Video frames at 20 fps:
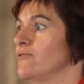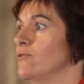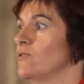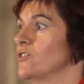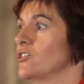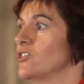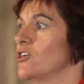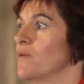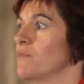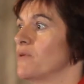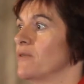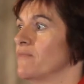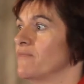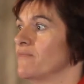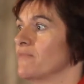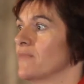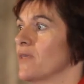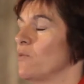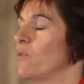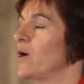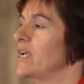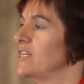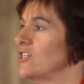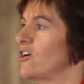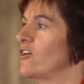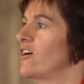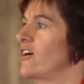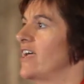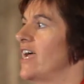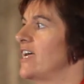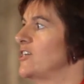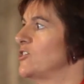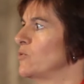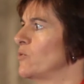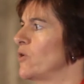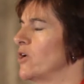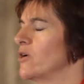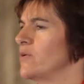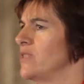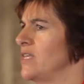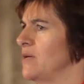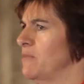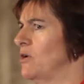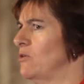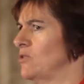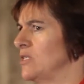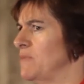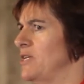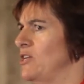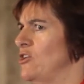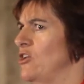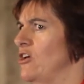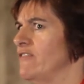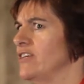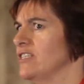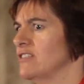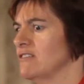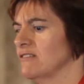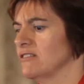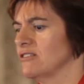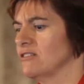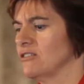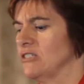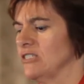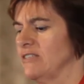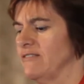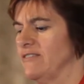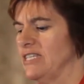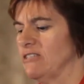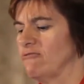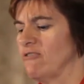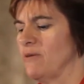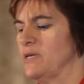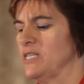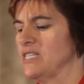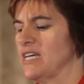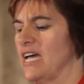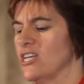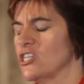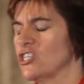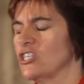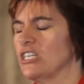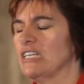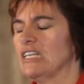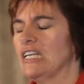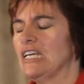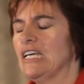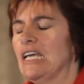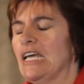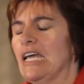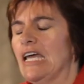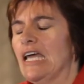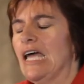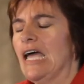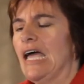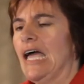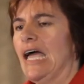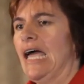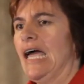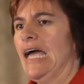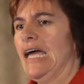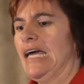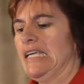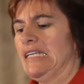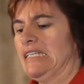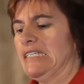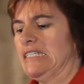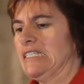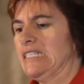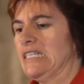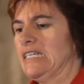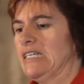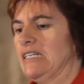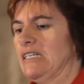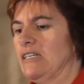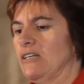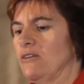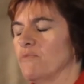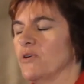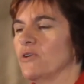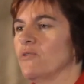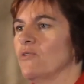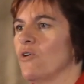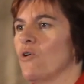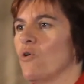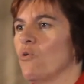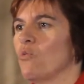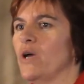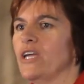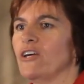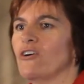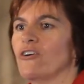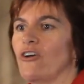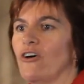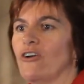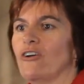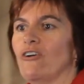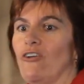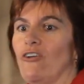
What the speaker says: full stop. One day I had to work with him and I was a bit nervous because of his reputation. But we got on